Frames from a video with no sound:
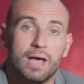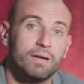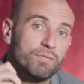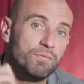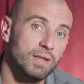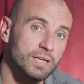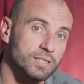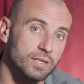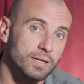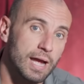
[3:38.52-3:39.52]
and
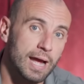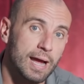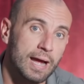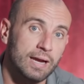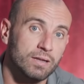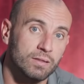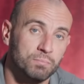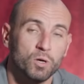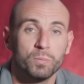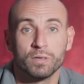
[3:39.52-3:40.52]
flexing at the
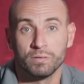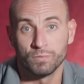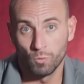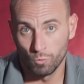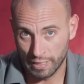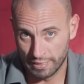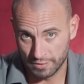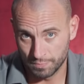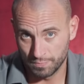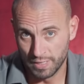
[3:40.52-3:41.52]
moment of
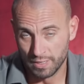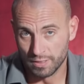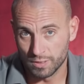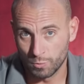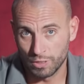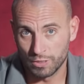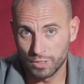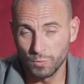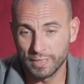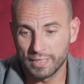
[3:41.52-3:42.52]
orgasm. So what you're
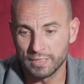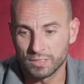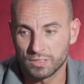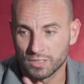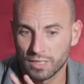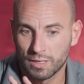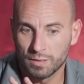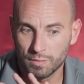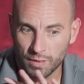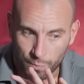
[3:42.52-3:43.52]
doing is just
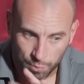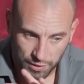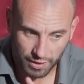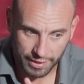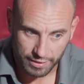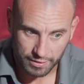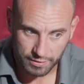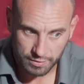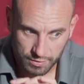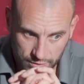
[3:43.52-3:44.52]
applying
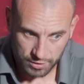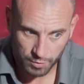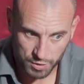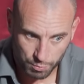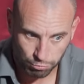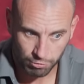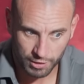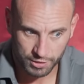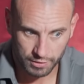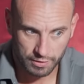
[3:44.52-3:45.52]
so much
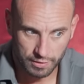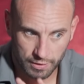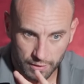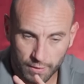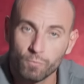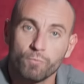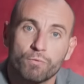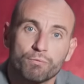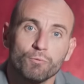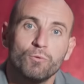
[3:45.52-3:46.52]
pressure
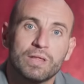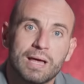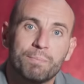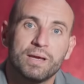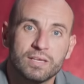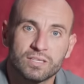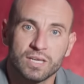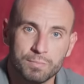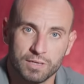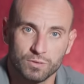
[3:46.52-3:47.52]
through that P
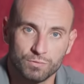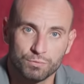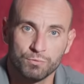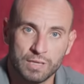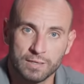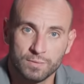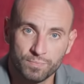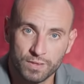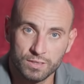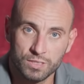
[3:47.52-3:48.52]
C muscle, through that
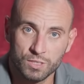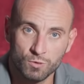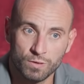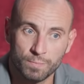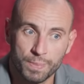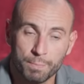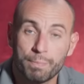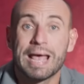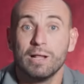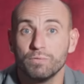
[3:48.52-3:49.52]
strong
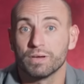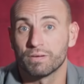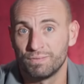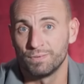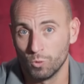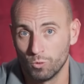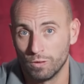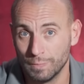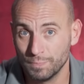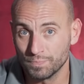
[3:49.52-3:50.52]
pelvic floor,